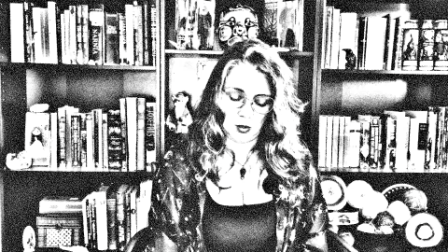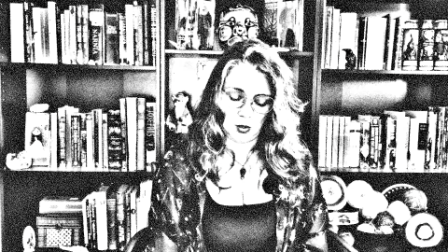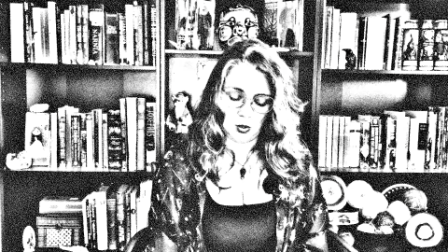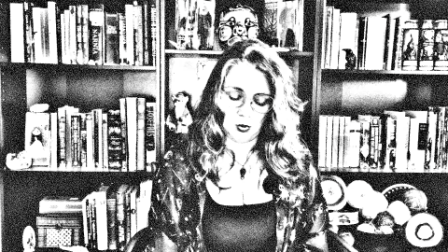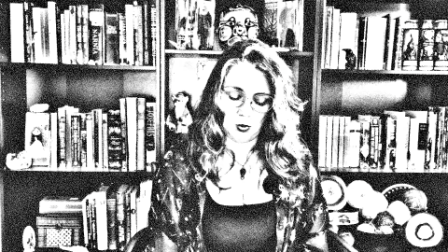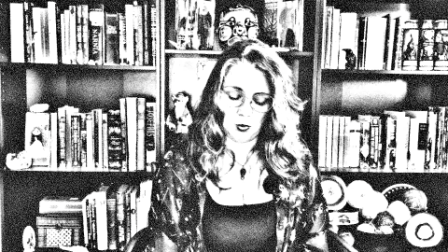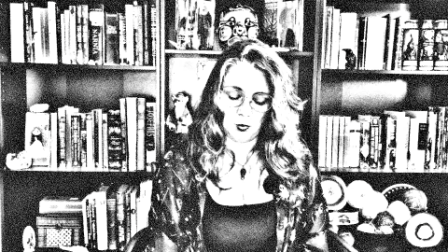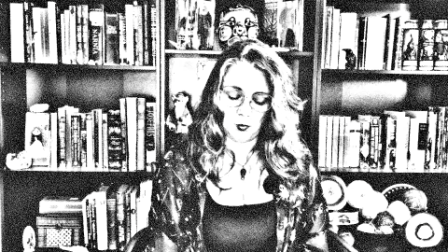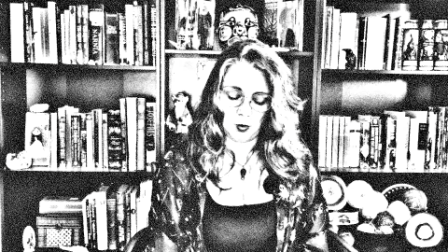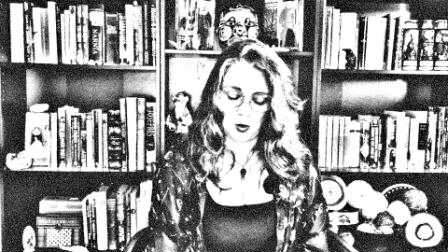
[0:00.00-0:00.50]

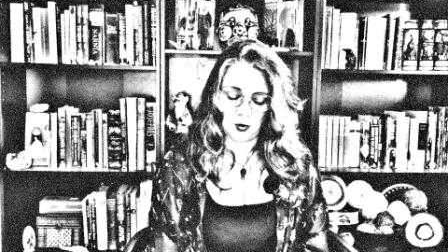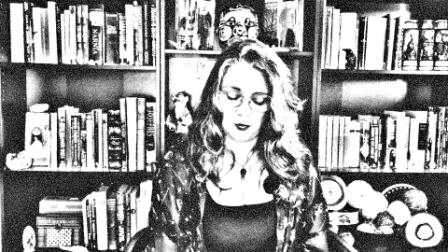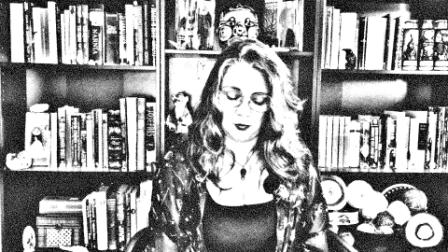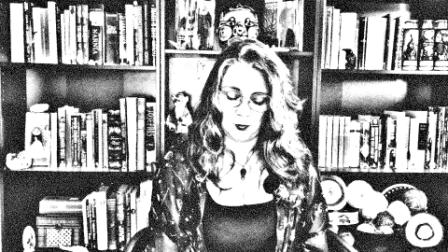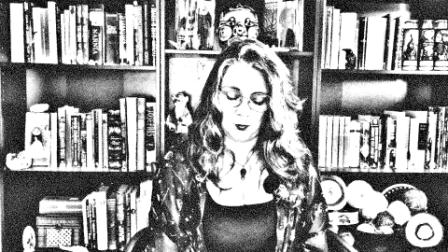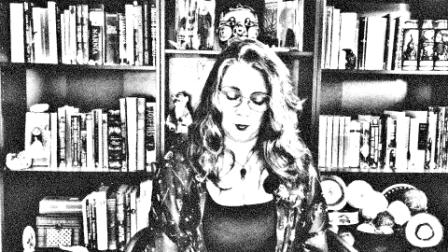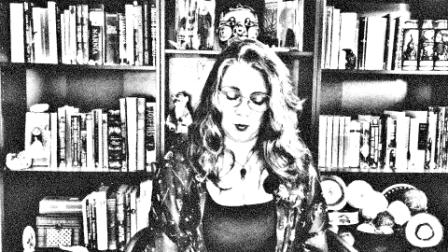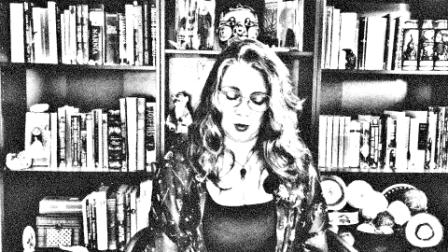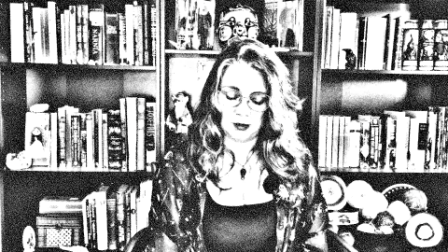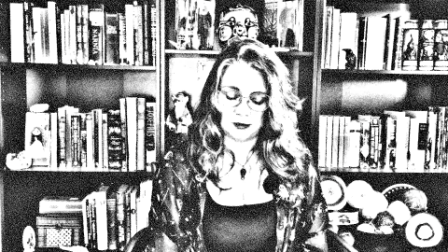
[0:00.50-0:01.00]
You are the
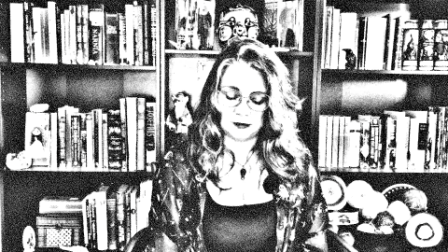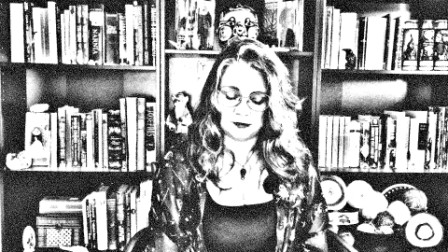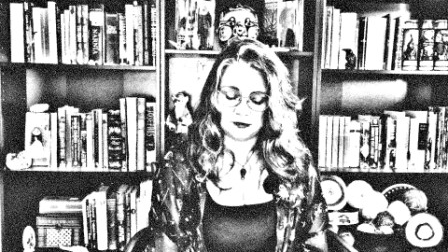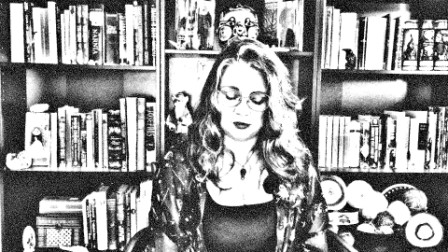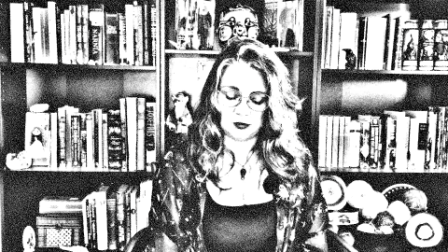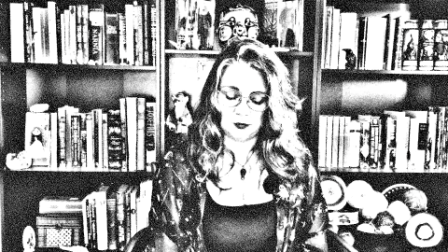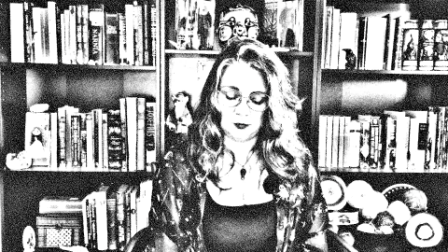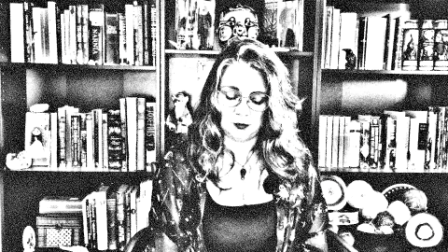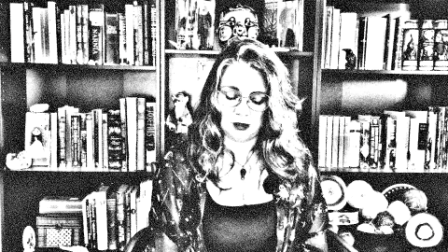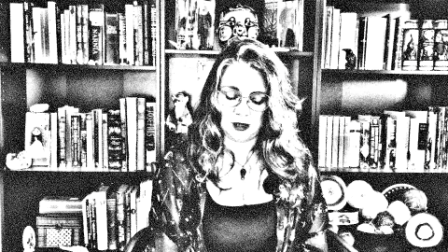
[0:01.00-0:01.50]
ones
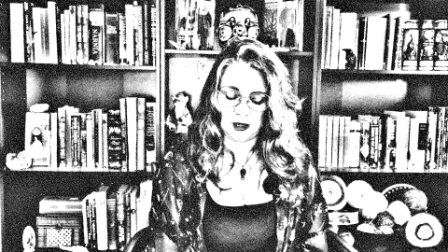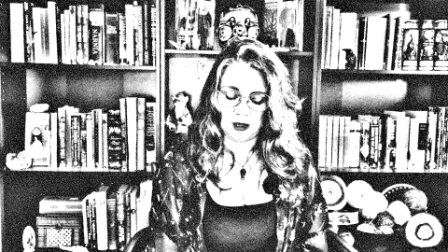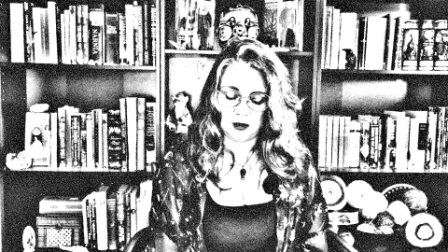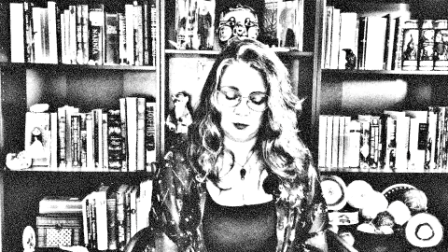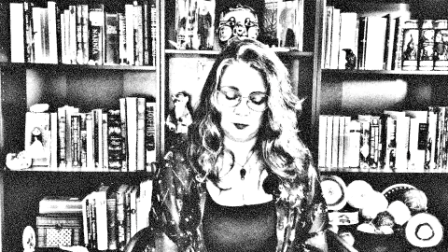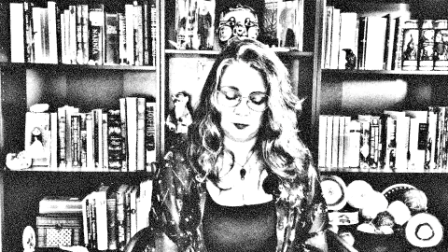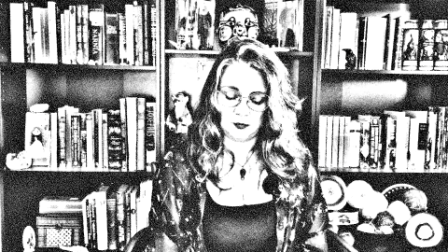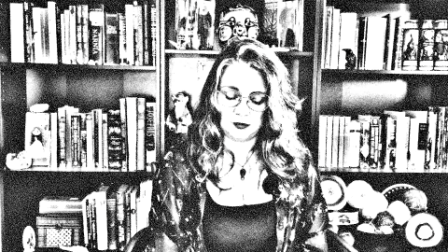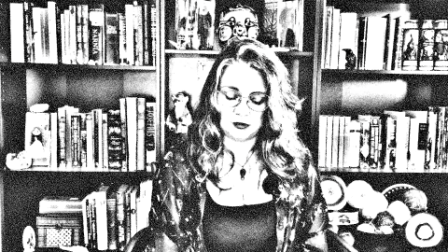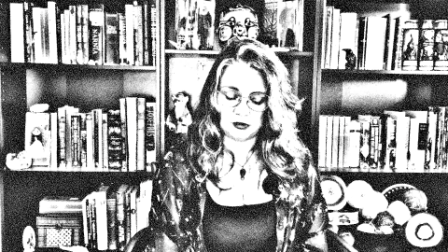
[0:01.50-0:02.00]
who will
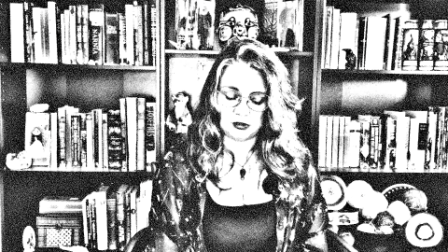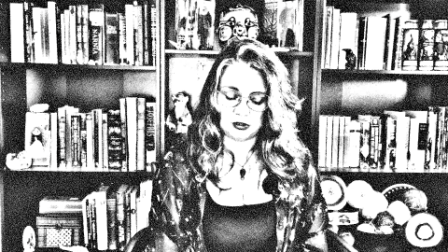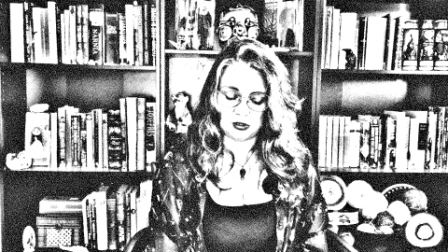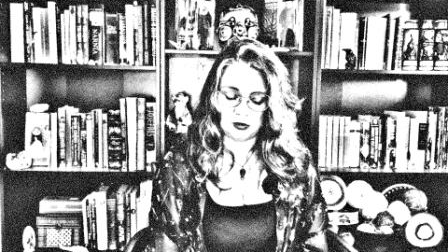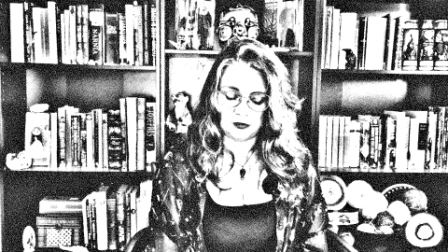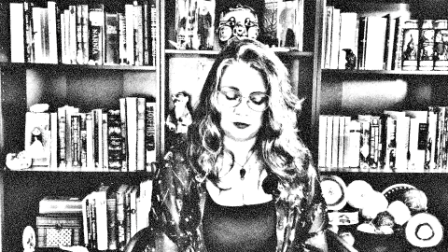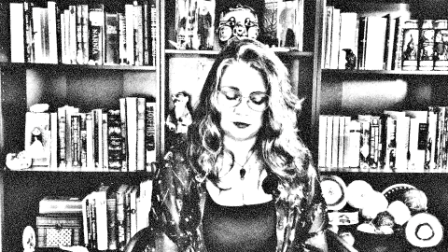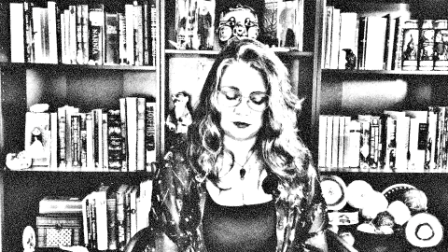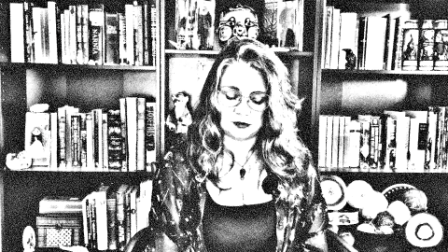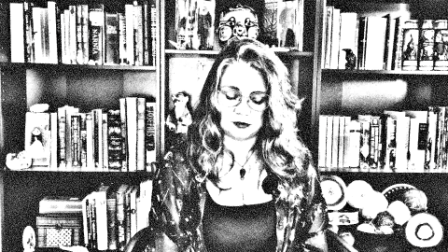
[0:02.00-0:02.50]
help the
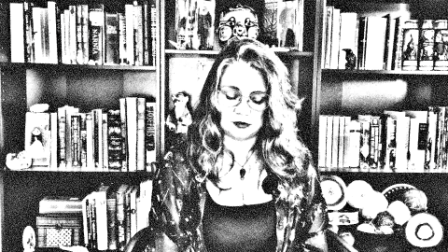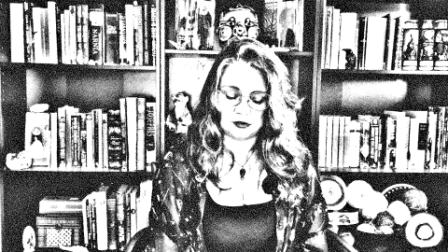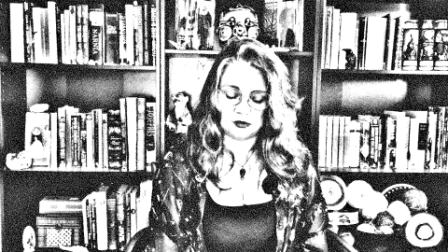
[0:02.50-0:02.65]
chosen